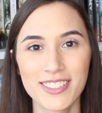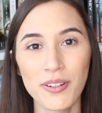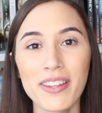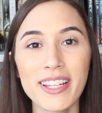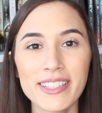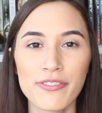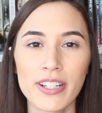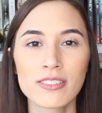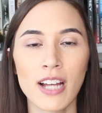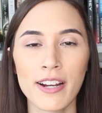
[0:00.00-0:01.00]
So unlike the
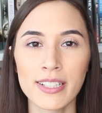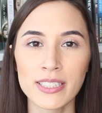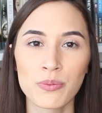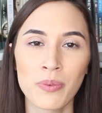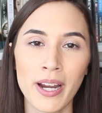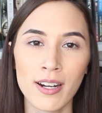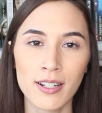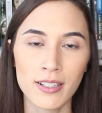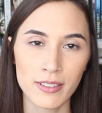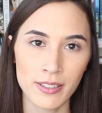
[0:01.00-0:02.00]
Vale Diaries,
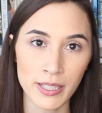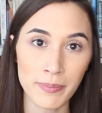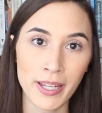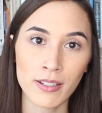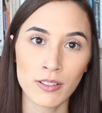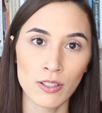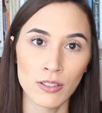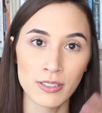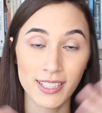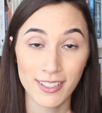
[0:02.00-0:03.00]
where the main
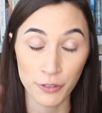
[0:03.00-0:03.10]
girl's